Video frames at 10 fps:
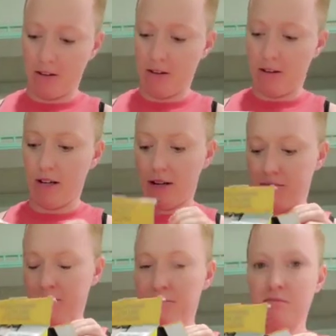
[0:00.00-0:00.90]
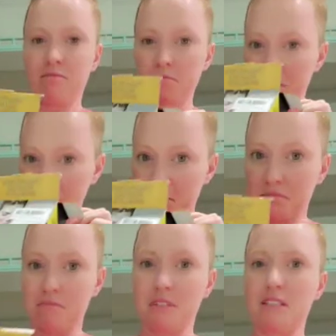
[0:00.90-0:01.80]
All right.
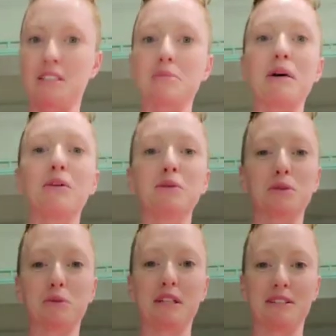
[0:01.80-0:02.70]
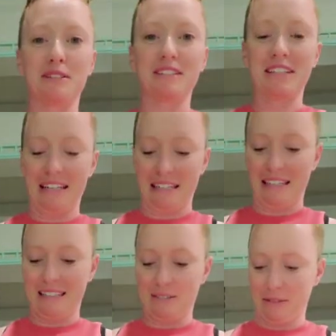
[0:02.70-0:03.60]
It smells weird. I
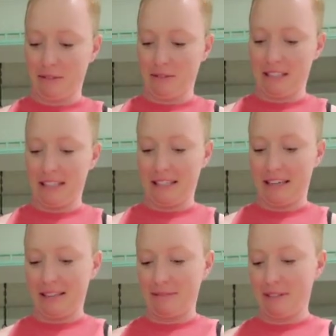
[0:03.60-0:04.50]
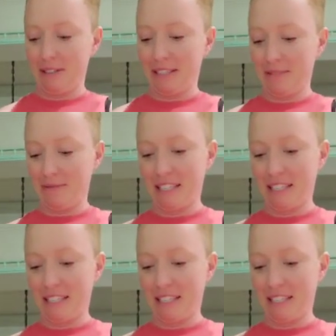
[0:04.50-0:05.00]
don't know if I like that. All right.